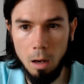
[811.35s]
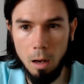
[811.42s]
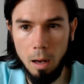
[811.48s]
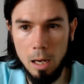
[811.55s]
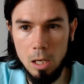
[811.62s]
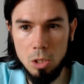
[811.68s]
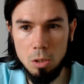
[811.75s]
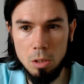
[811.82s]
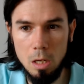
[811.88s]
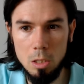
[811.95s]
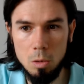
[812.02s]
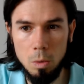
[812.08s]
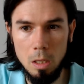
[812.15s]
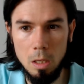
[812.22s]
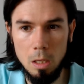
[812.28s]
Uh, as soon
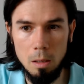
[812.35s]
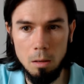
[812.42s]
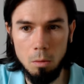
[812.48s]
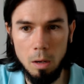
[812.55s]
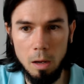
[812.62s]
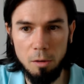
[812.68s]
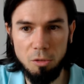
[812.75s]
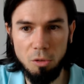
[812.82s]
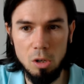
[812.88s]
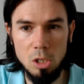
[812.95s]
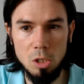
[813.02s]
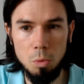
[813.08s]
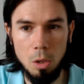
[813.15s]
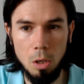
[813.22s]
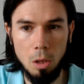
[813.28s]
as we, we
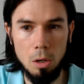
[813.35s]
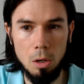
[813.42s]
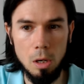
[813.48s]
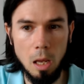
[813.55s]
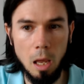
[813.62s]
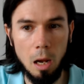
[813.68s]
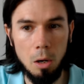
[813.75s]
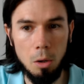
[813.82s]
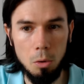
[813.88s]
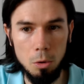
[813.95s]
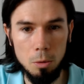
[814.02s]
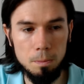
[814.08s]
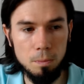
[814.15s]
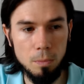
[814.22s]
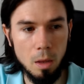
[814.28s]
force with another
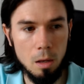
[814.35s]
candle,